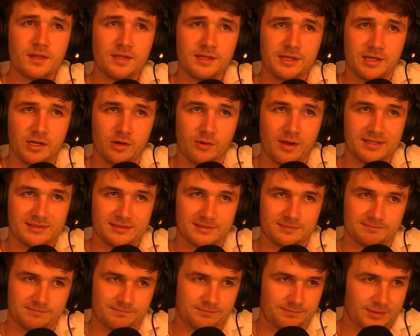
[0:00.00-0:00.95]
At
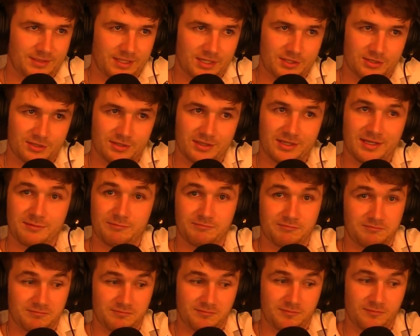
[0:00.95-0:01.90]
potentially
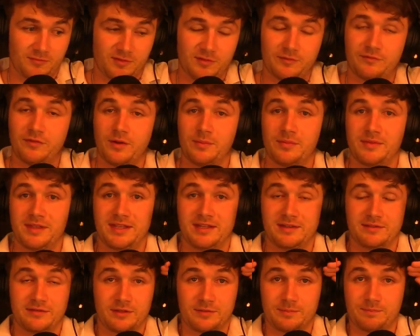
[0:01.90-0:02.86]
from
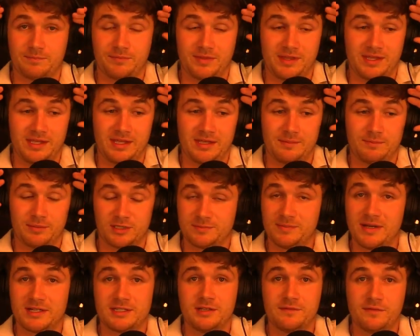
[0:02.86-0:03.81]
the
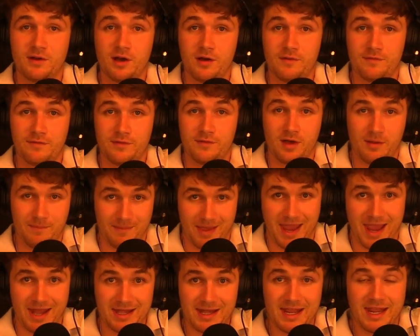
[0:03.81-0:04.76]
perspective of a
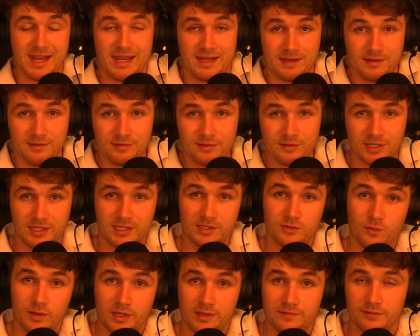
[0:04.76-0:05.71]
man in the
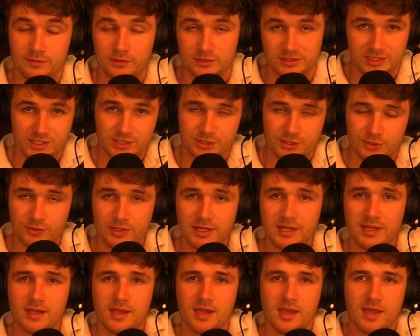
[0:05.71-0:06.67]
21st century,
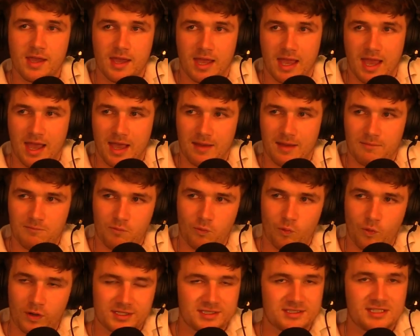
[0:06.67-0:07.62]

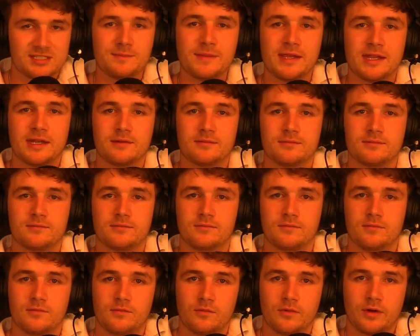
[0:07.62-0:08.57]
what does this mean?
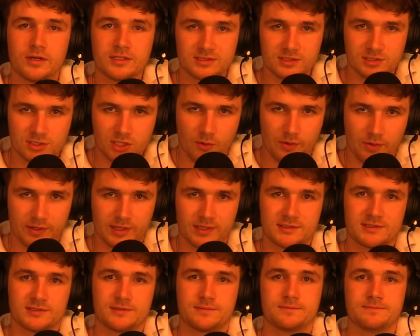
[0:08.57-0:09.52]
What is it showing
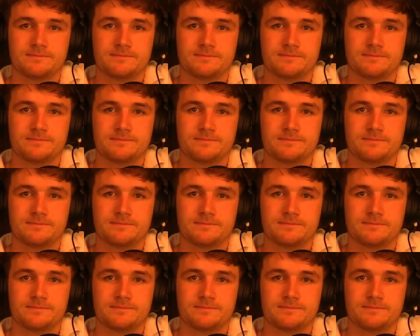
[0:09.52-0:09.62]
us?